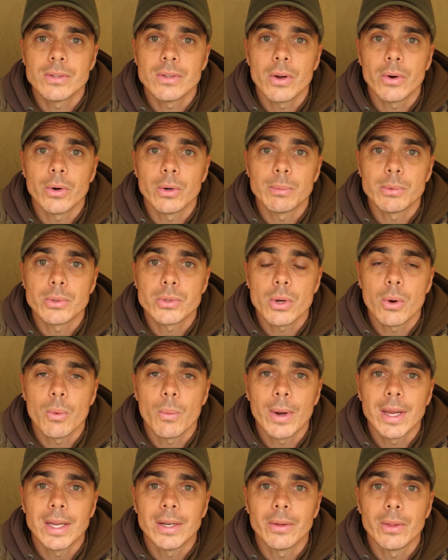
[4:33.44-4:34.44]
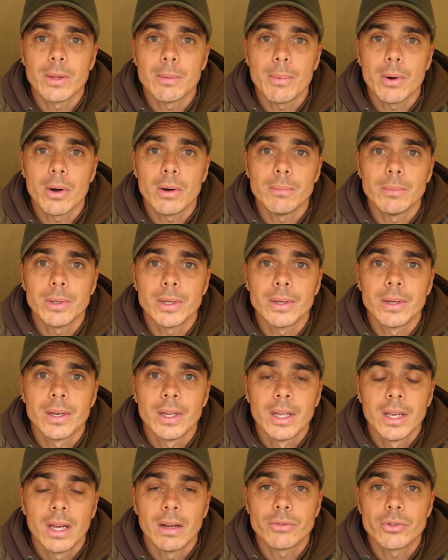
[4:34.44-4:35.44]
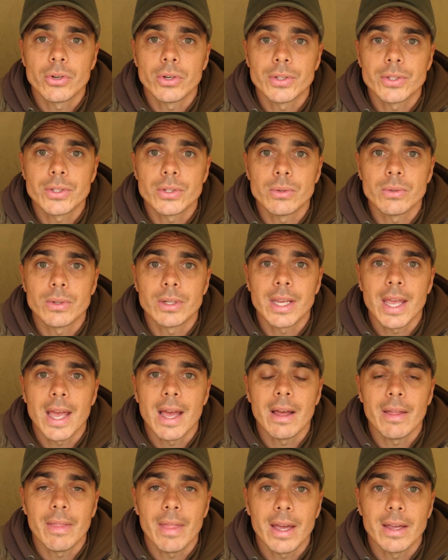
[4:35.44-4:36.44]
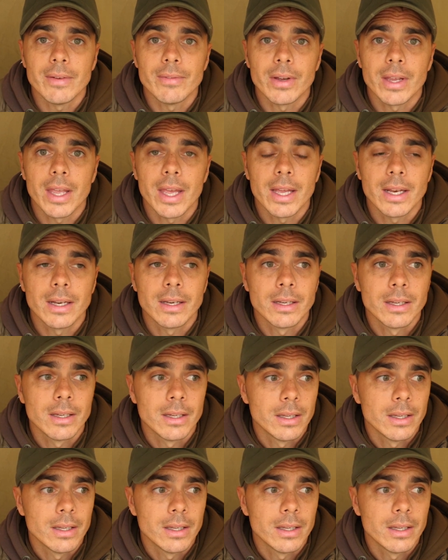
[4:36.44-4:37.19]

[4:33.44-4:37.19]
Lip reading: horrible sort of weed on the bottom, and I've tried to sort of get out of that if I can.